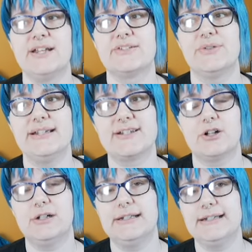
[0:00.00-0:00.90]
So he's
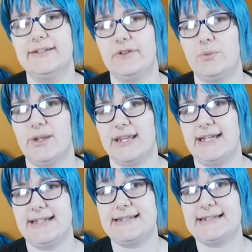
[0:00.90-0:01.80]
currently living with
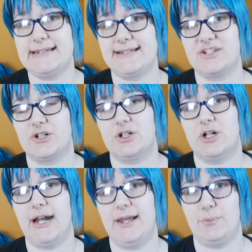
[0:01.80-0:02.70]
his sister
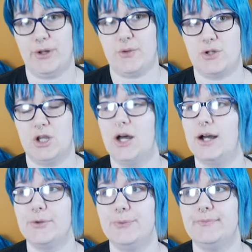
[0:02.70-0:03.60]
and
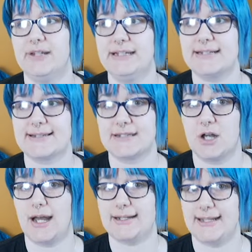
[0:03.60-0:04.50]
brother-in-law, whom he does
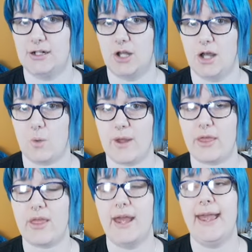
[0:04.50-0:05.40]
not get along with.
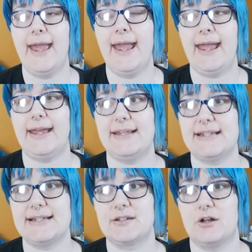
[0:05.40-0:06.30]
And
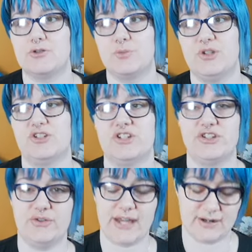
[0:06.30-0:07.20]
his contribution
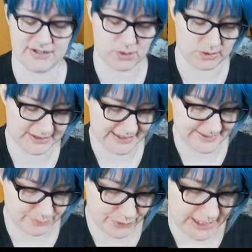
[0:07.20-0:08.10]
to the household is
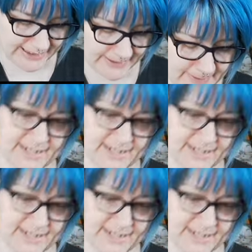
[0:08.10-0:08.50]
bread.